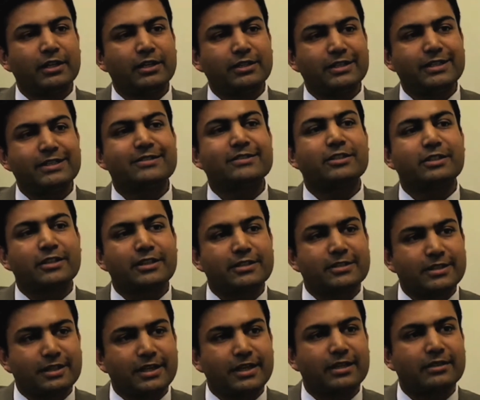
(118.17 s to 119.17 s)
these
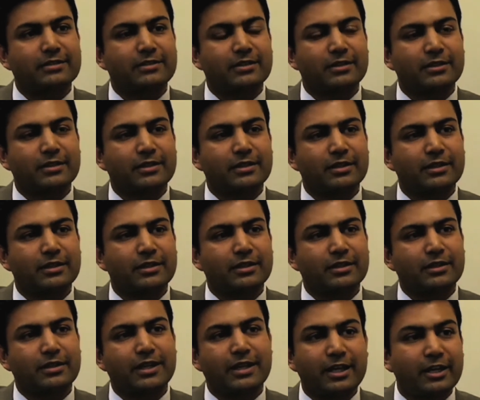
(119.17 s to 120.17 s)
circuits are
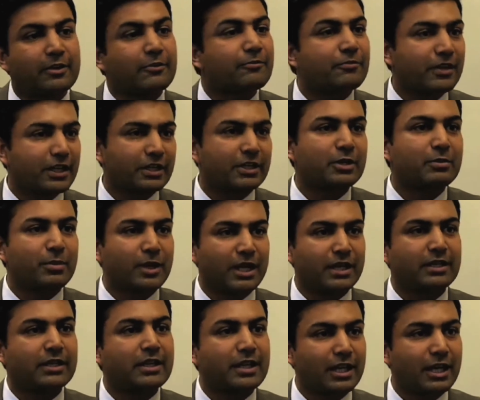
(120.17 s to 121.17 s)
getting affected
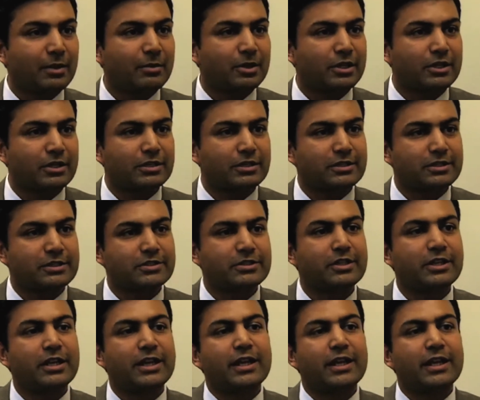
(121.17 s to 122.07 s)
by the chemicals